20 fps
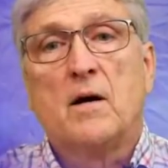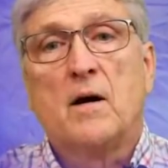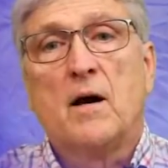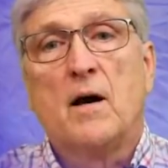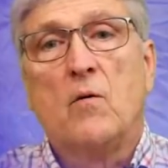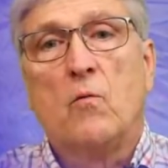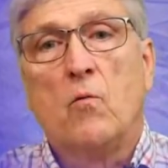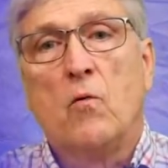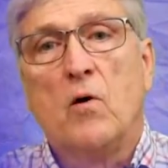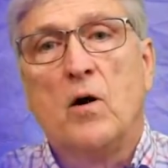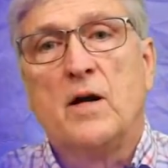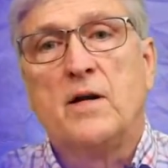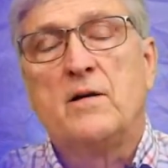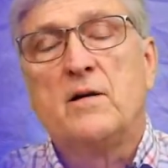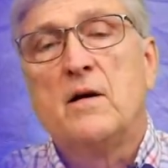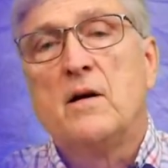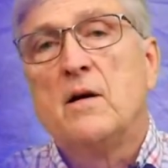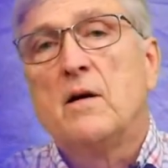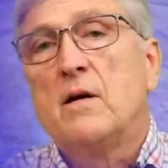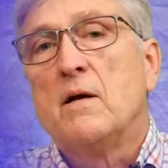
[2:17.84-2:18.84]
I want
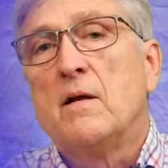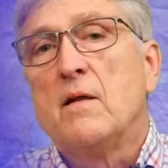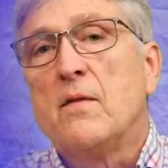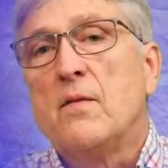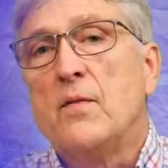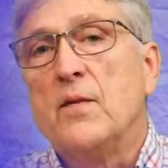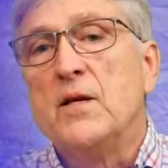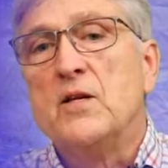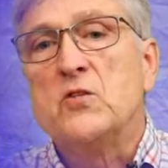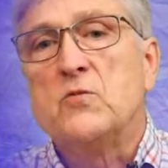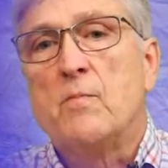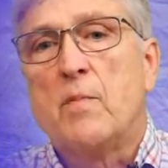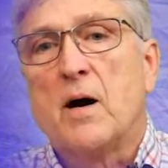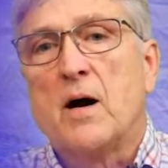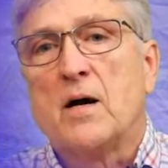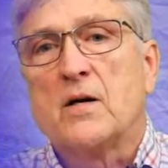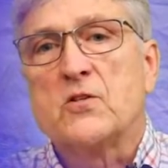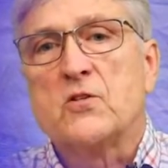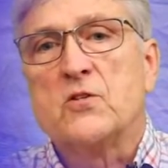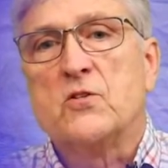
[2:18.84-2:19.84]
these
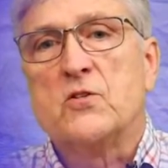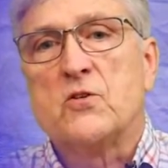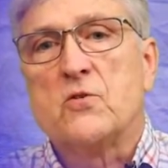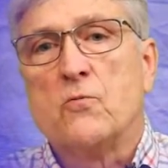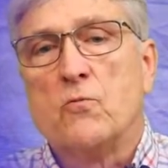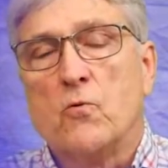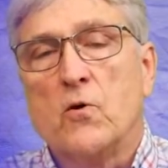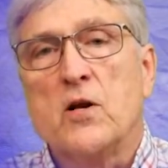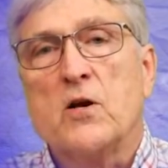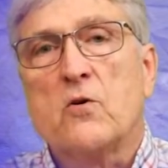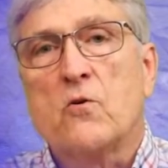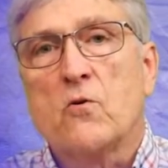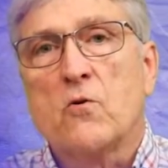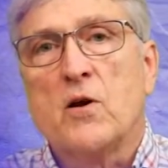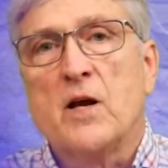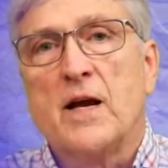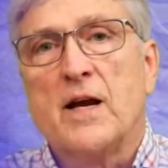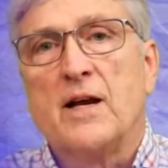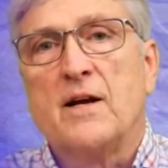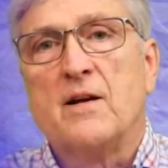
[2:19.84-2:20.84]
boxes to
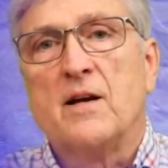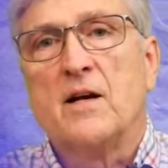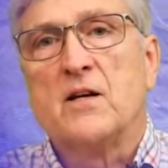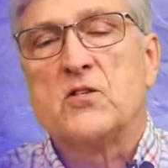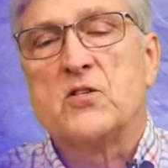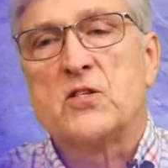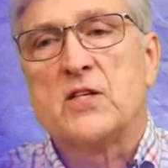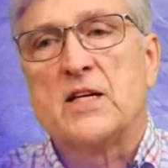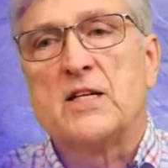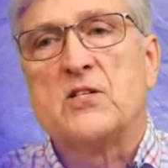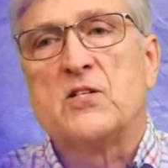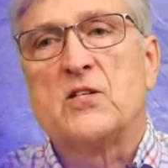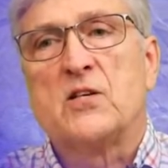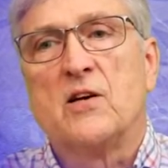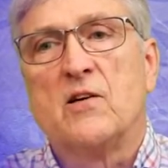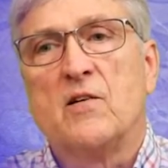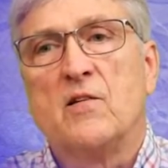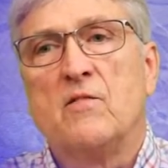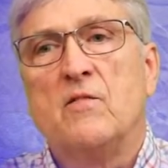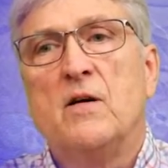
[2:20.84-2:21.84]
recreate a sense
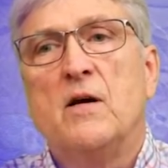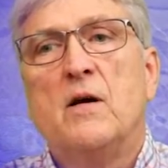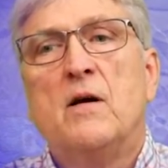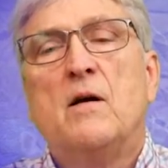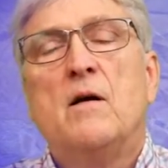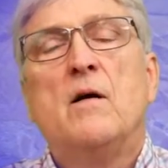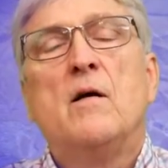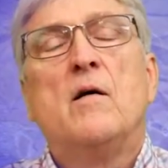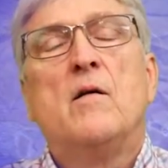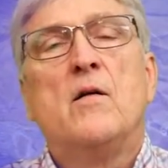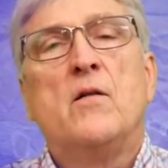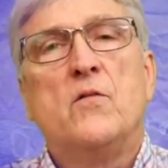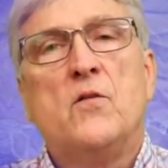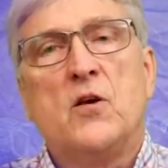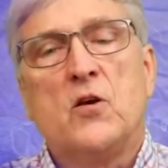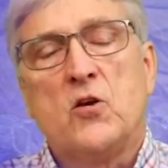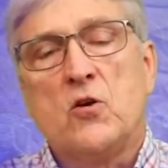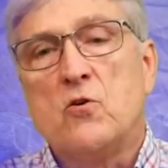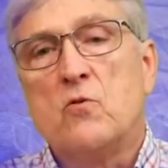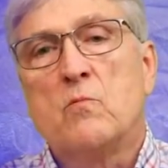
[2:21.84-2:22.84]
of
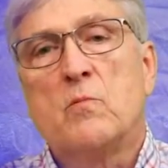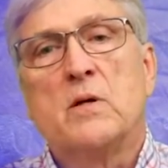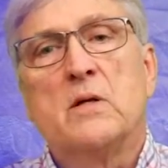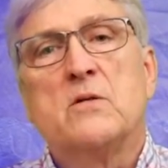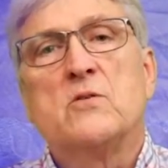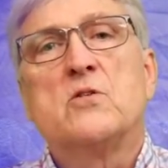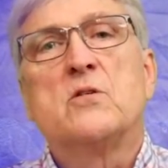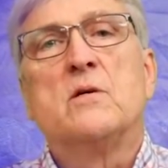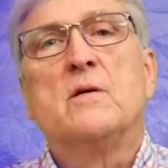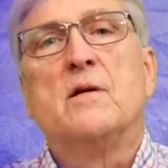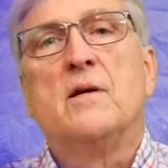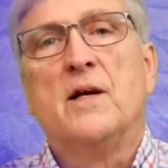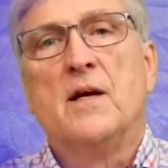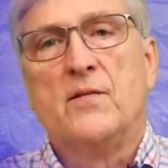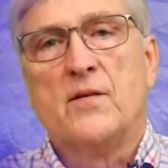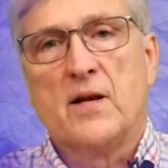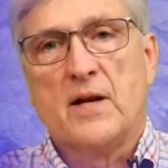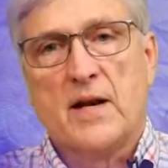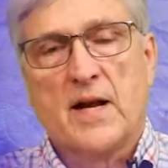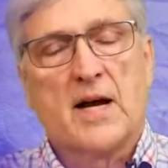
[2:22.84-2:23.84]
humans in
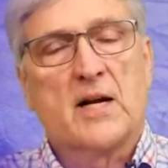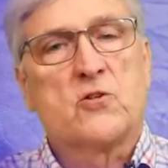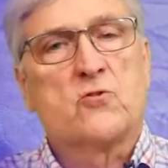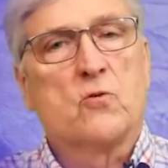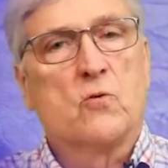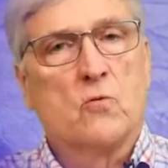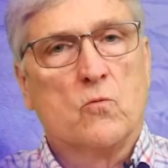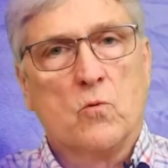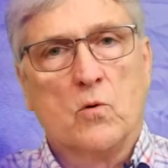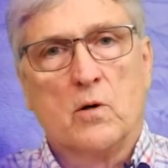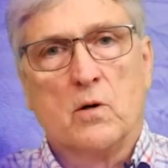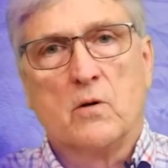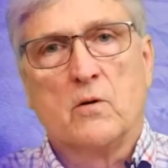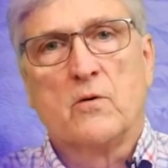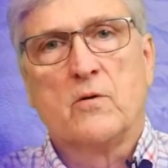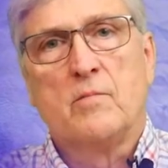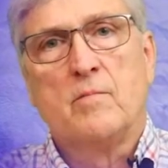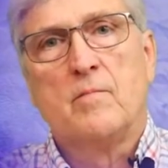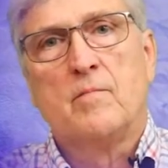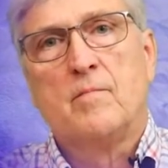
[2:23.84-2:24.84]
the natural world.